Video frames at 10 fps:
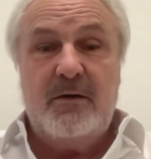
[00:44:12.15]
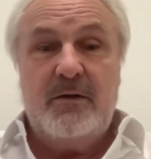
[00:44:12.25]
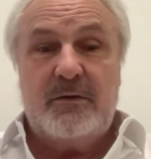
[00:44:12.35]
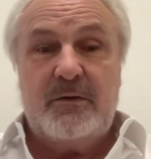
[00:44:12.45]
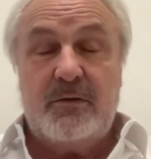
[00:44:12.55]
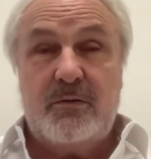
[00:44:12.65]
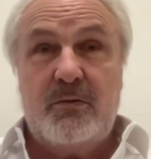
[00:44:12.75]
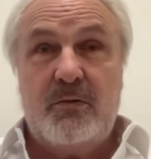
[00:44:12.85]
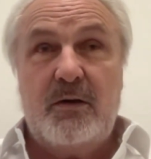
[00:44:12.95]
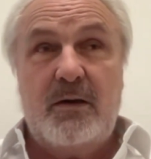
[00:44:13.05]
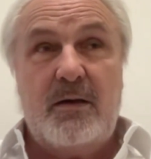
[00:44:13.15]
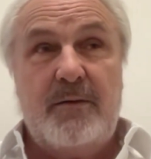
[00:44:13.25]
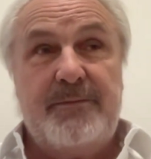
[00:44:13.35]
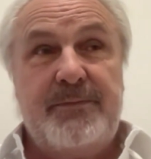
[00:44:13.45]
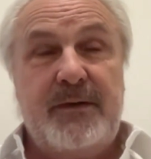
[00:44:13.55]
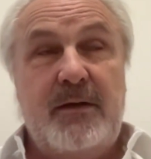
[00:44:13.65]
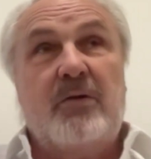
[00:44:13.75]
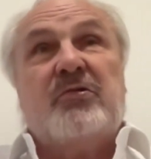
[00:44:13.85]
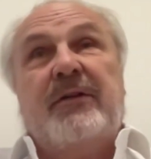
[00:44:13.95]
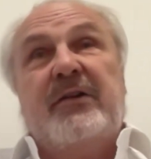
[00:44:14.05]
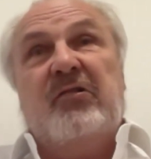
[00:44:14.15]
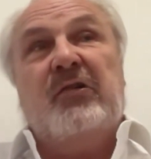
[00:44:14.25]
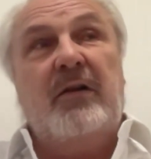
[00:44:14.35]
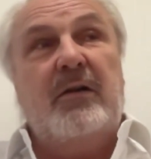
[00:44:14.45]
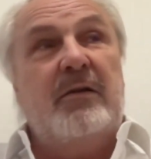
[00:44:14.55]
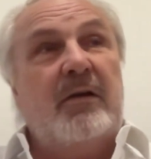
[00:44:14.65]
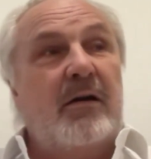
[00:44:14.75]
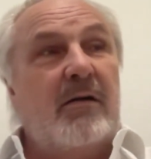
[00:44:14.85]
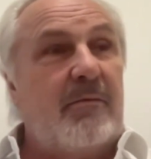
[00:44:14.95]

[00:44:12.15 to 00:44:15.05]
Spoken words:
So, traditionally,